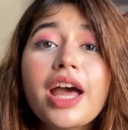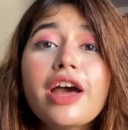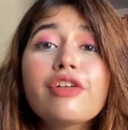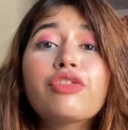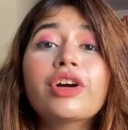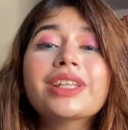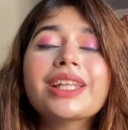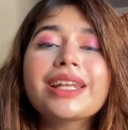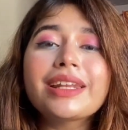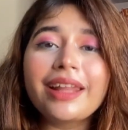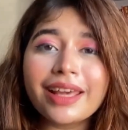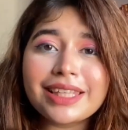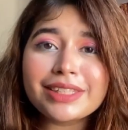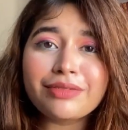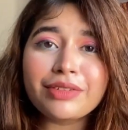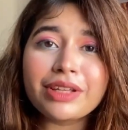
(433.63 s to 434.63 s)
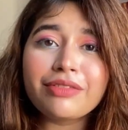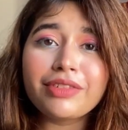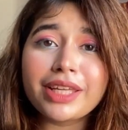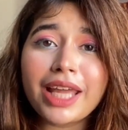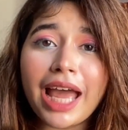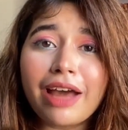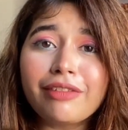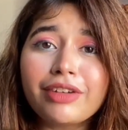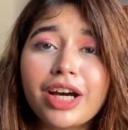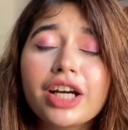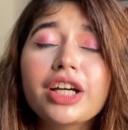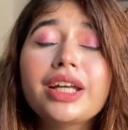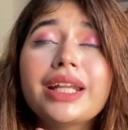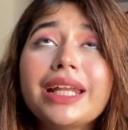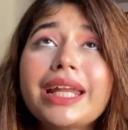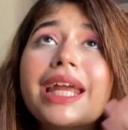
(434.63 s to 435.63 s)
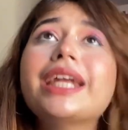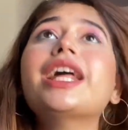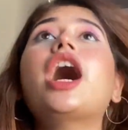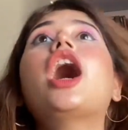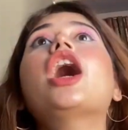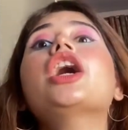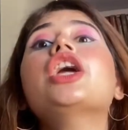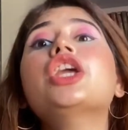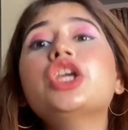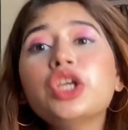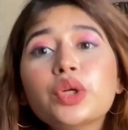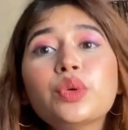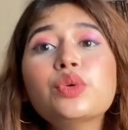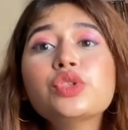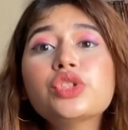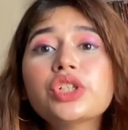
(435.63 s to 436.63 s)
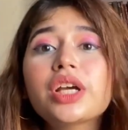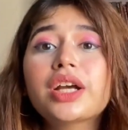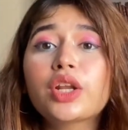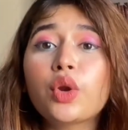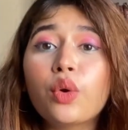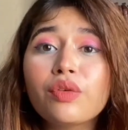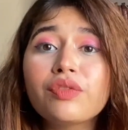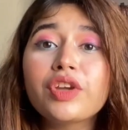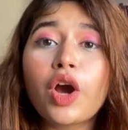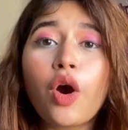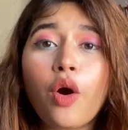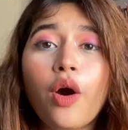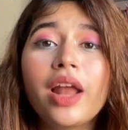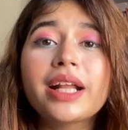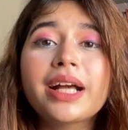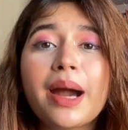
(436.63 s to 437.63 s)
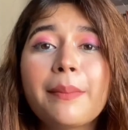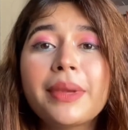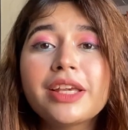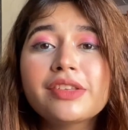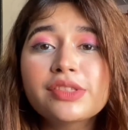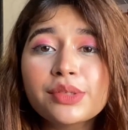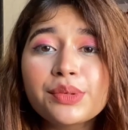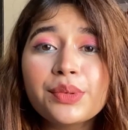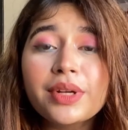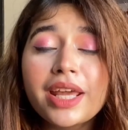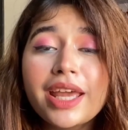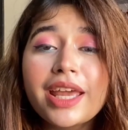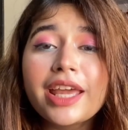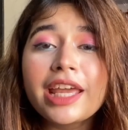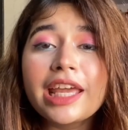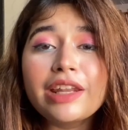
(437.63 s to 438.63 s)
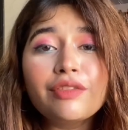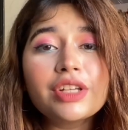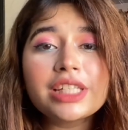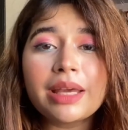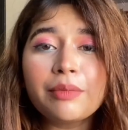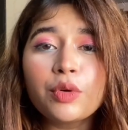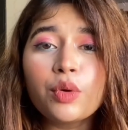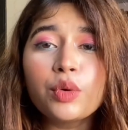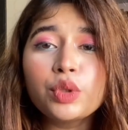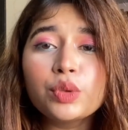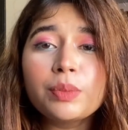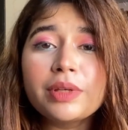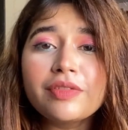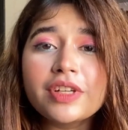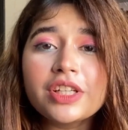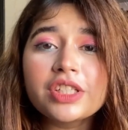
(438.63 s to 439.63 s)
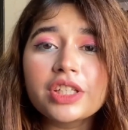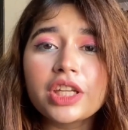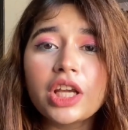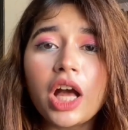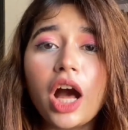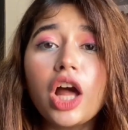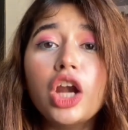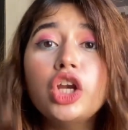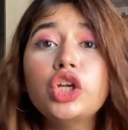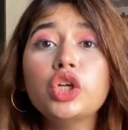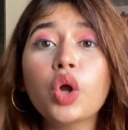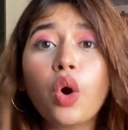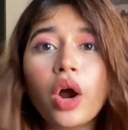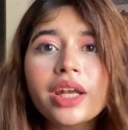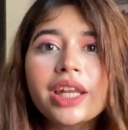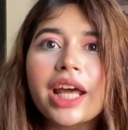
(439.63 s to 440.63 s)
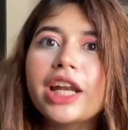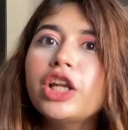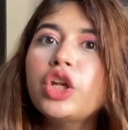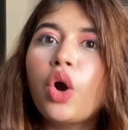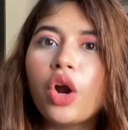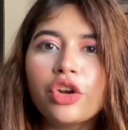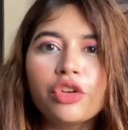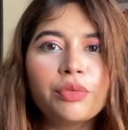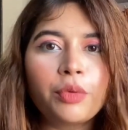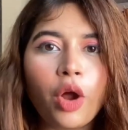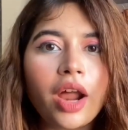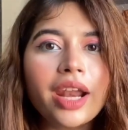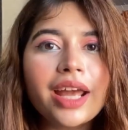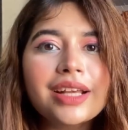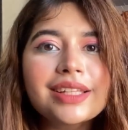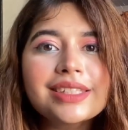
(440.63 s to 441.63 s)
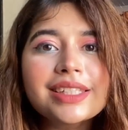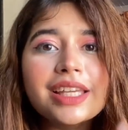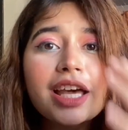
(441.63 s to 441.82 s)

For the next week, we have a huge Clovia haul coming soon, in which I'm going to be featuring a lot of products